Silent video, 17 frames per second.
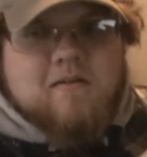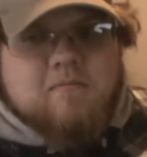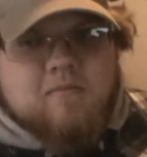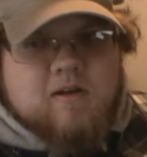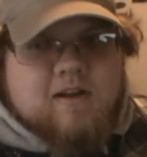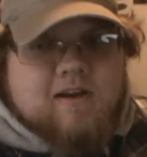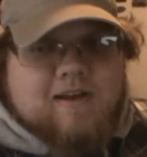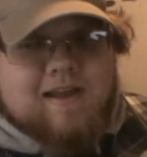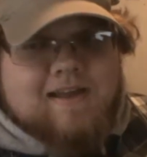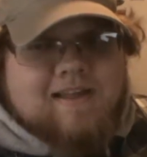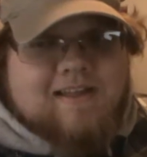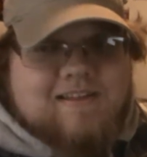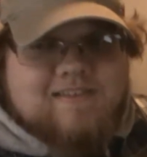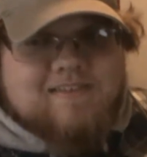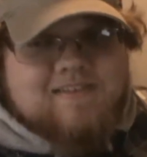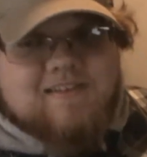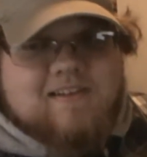But yeah,
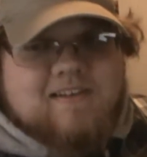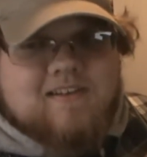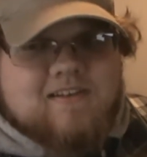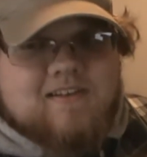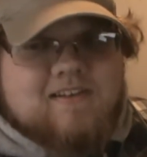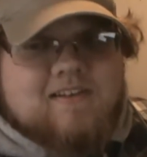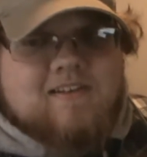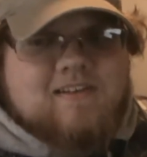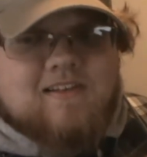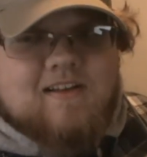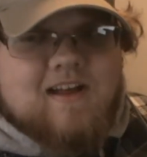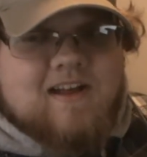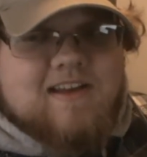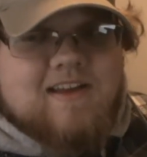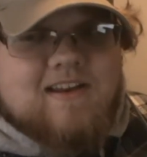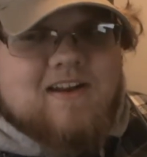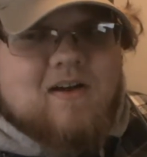it's
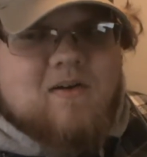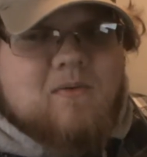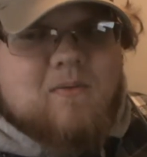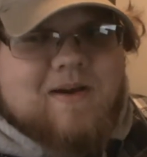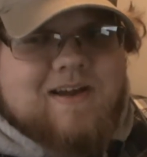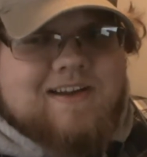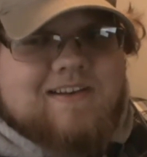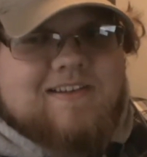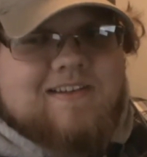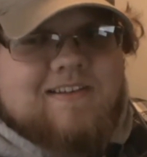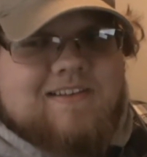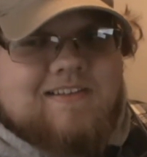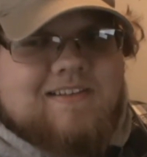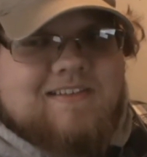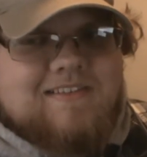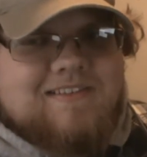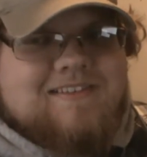I cannot wait
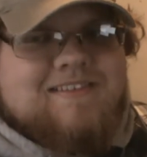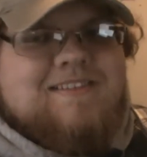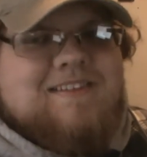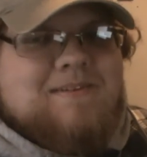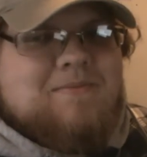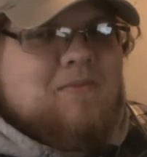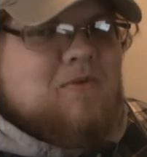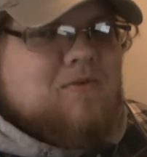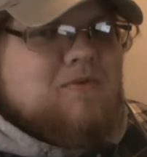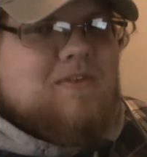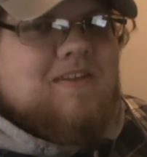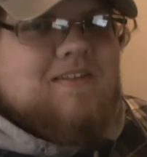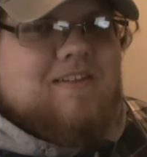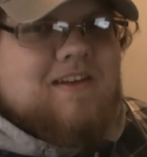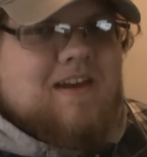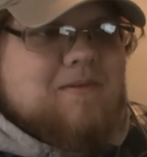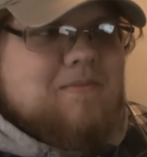to see more for
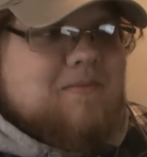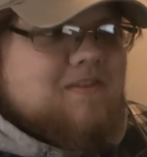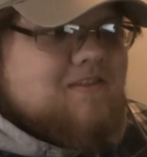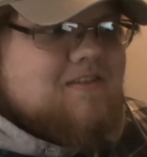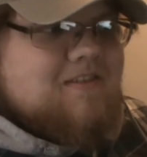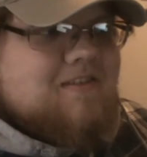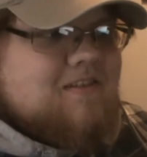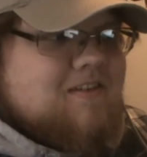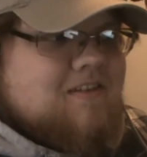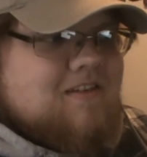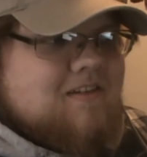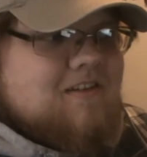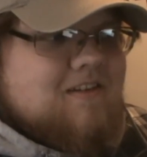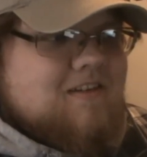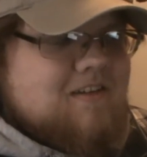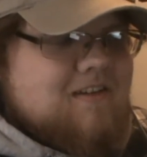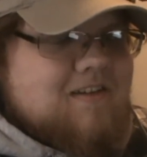this game. It's just,
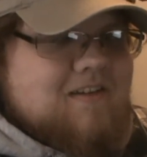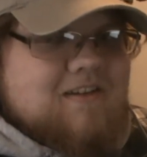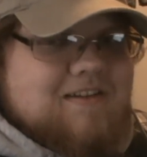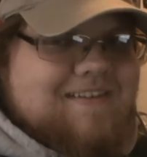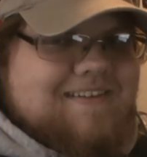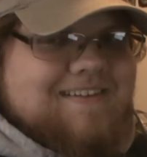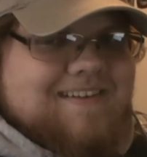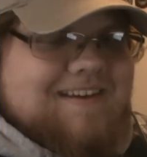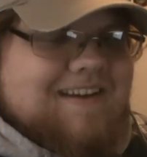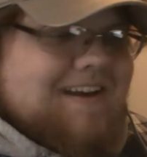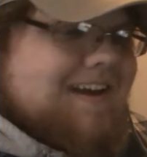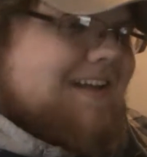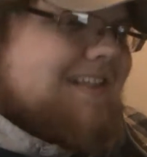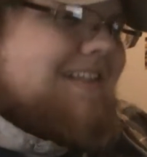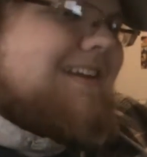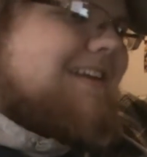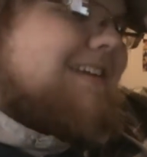
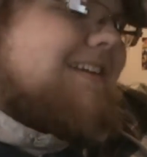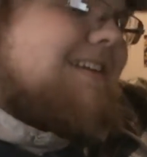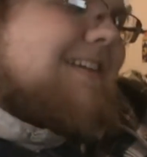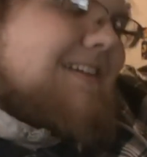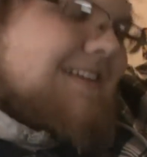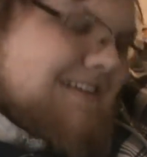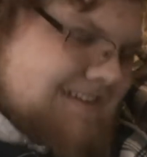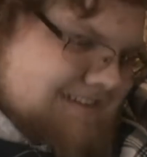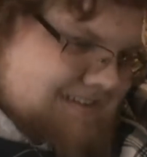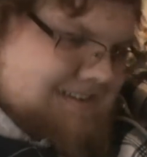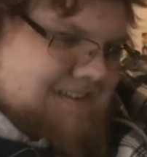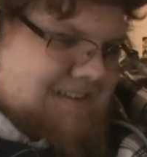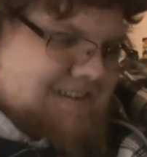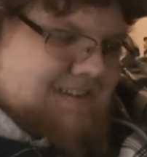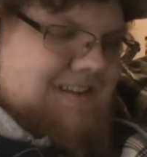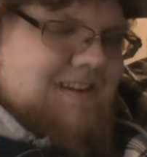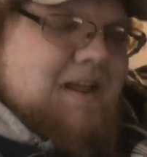golly.
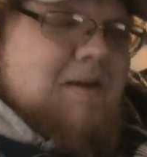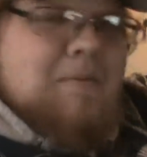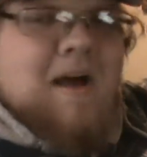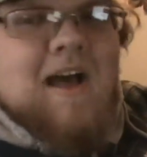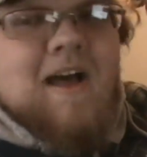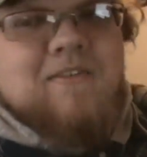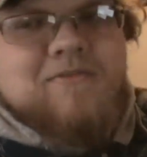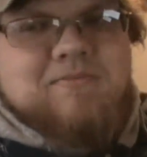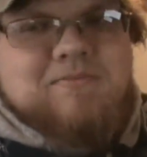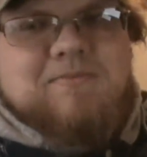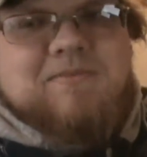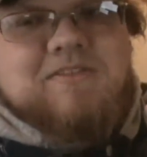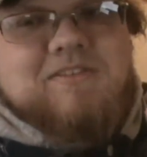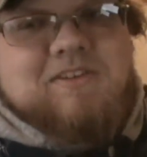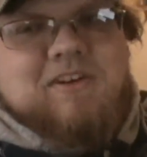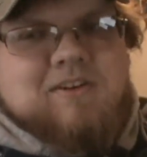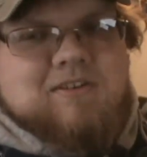Now, I have some
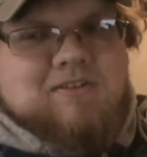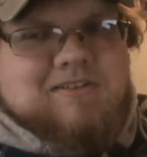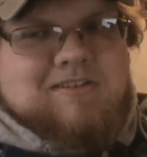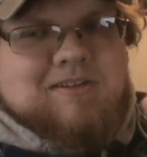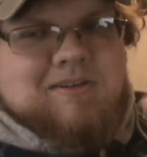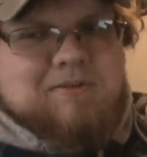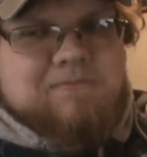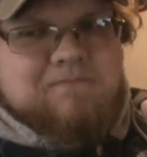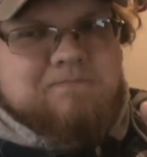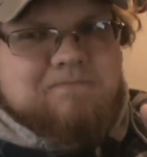concerns though.